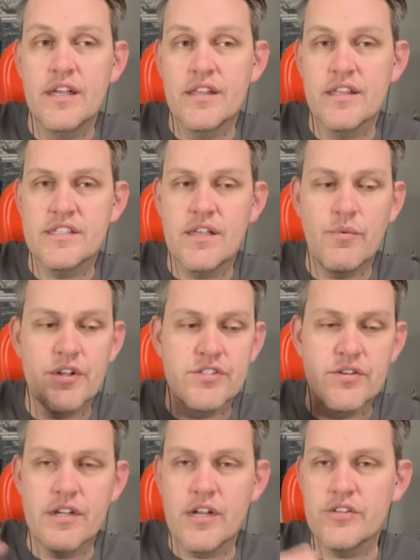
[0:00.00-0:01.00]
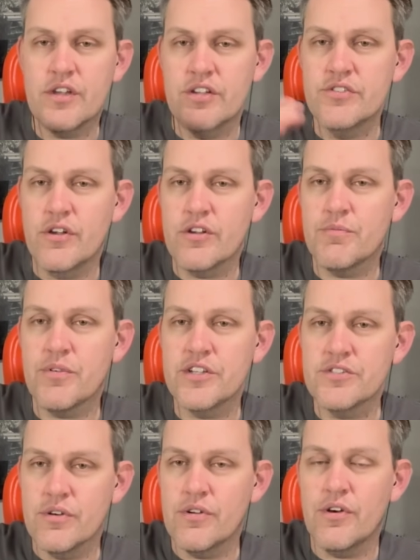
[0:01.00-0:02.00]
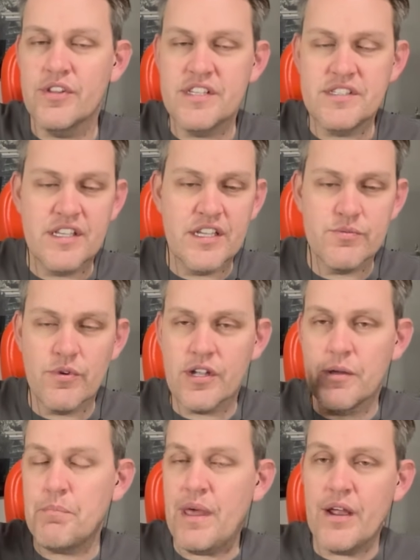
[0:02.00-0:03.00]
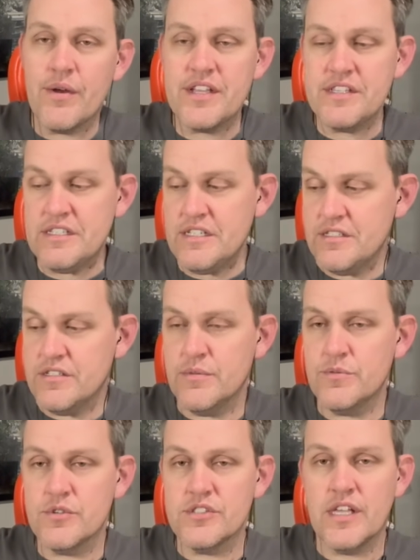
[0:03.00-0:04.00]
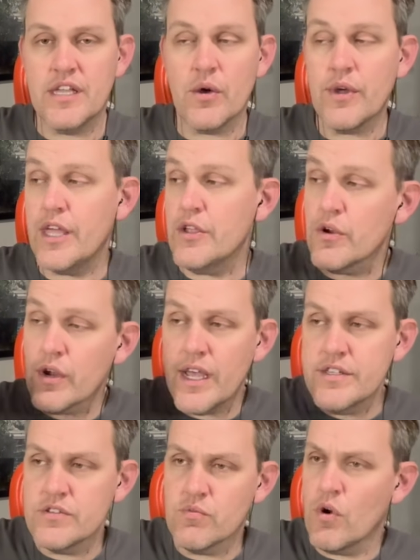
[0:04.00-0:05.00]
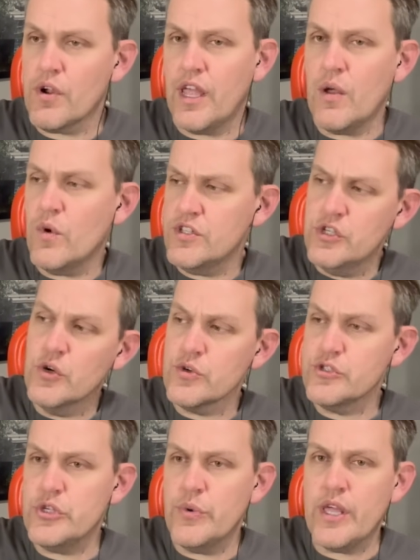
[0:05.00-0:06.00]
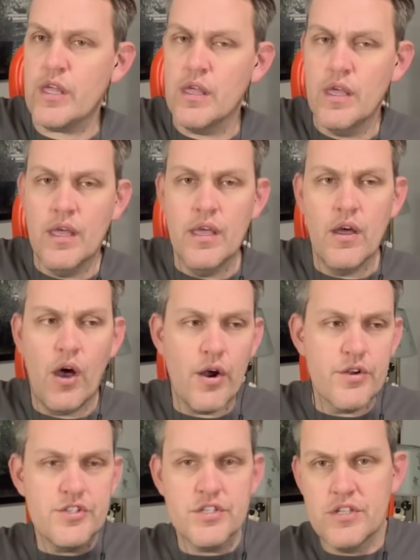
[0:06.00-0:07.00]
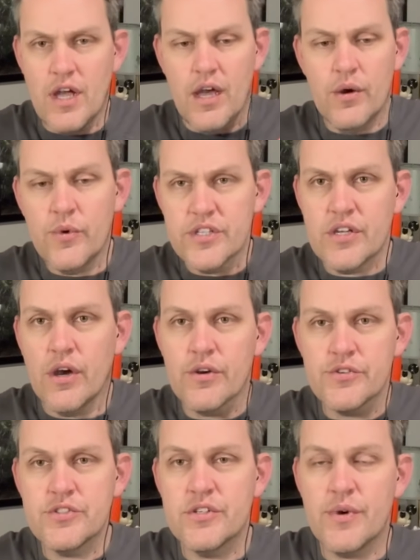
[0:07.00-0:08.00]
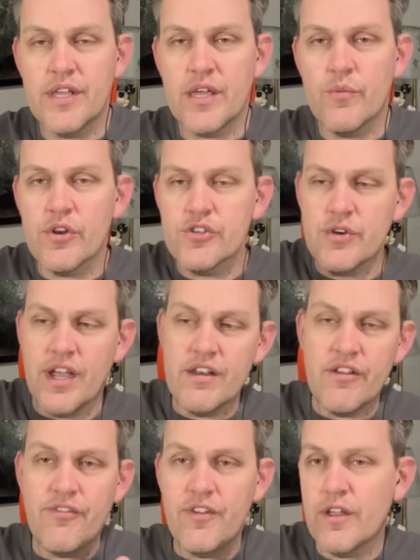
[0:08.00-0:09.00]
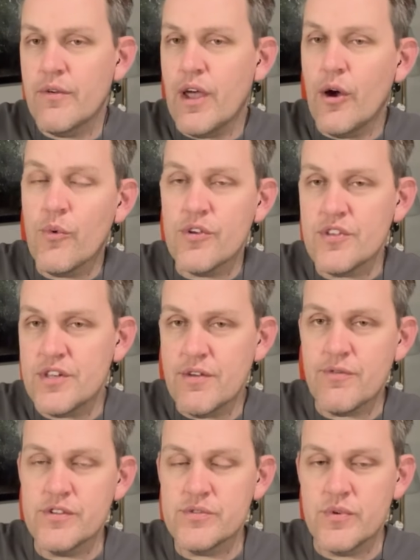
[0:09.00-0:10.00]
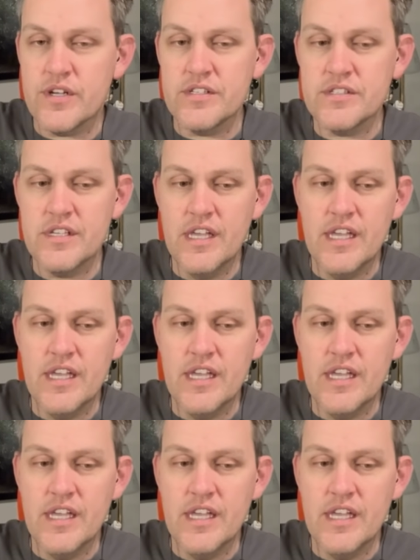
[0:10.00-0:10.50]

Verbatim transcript: say, what's your hydraulic pressure and all these things. We're comparing systems where it's like, okay, your guys is working. What's yours doing? Ours is not. What's ours doing? And we're trying to figure out where the difference was.